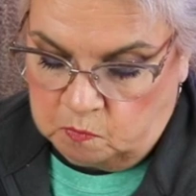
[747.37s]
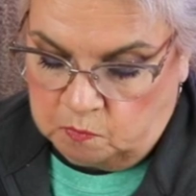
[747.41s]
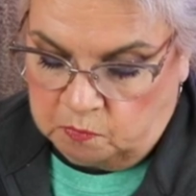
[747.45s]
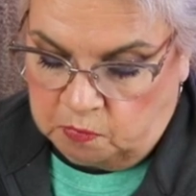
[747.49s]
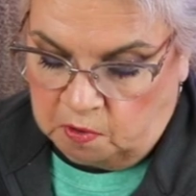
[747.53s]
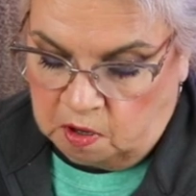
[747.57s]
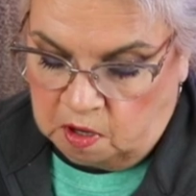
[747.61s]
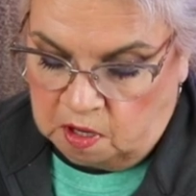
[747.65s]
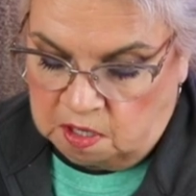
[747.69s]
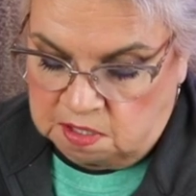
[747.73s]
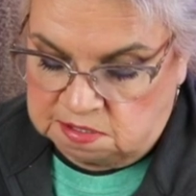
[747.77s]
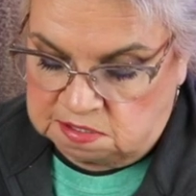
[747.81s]

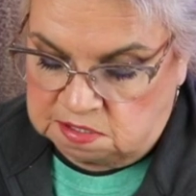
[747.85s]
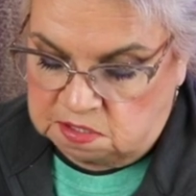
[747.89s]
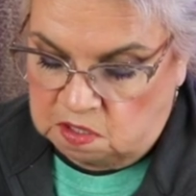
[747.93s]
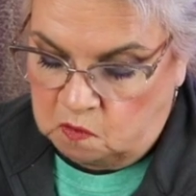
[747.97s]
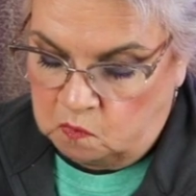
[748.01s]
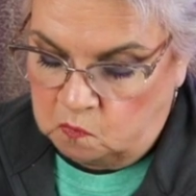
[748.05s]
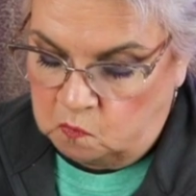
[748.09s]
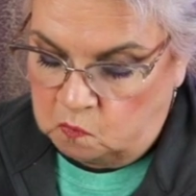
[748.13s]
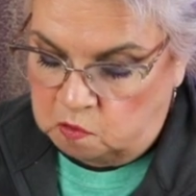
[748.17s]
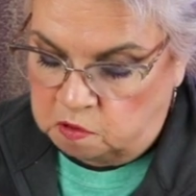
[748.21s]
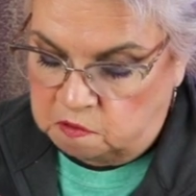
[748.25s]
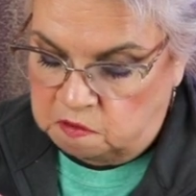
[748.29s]
Boss,
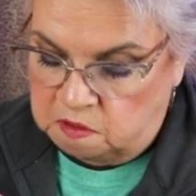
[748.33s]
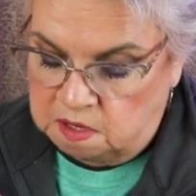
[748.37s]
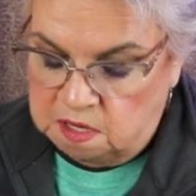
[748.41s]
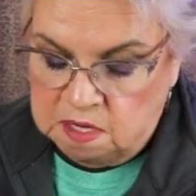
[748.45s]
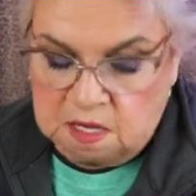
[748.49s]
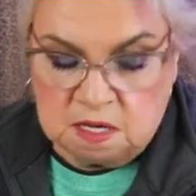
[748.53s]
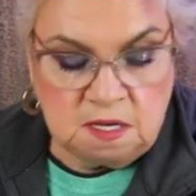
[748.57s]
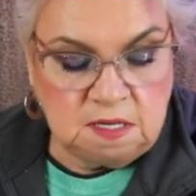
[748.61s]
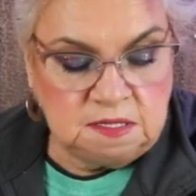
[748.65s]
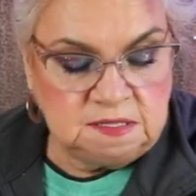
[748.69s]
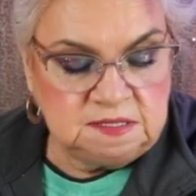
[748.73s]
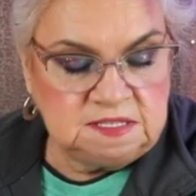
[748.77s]
Worthy,
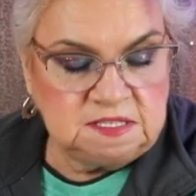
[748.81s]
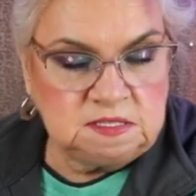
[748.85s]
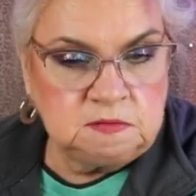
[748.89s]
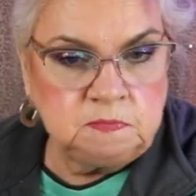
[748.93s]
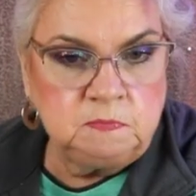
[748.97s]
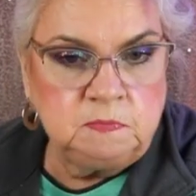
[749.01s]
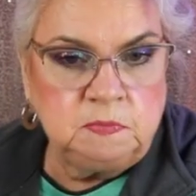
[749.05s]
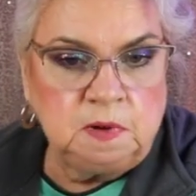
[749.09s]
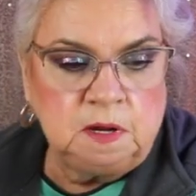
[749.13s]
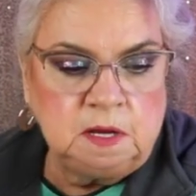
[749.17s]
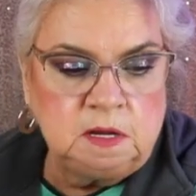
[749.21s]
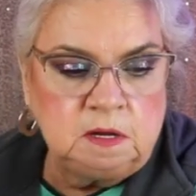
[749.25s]
and
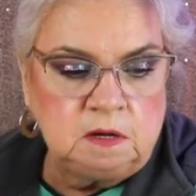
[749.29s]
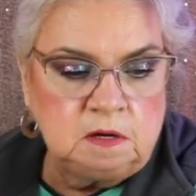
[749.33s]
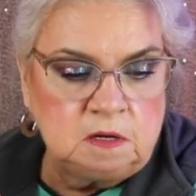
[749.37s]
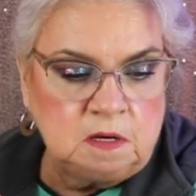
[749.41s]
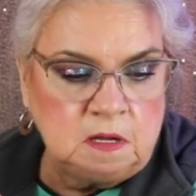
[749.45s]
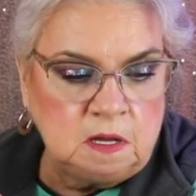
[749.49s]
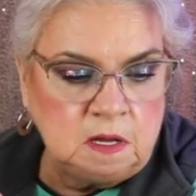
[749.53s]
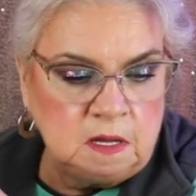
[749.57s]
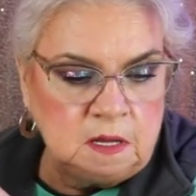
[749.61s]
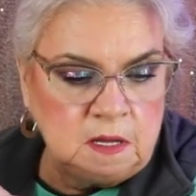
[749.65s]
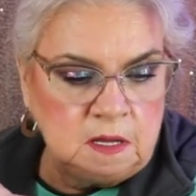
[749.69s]
Inspired.